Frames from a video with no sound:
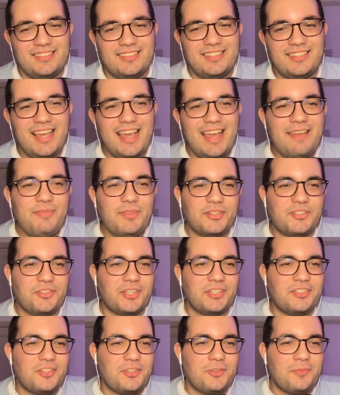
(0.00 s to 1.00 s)
Yeah, not
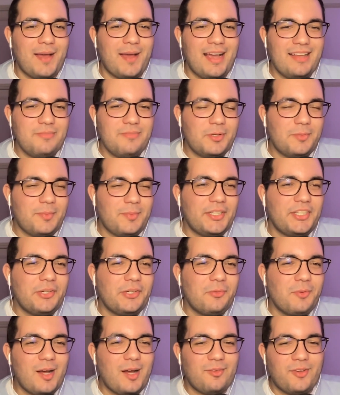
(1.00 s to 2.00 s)
doing too bad. What about you,
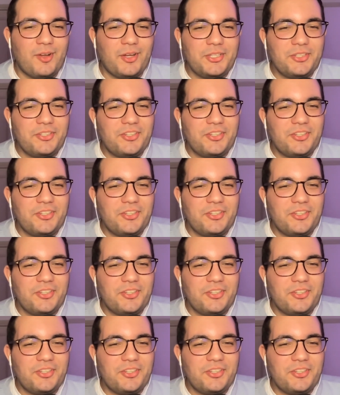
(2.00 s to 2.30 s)
Wilf? How are you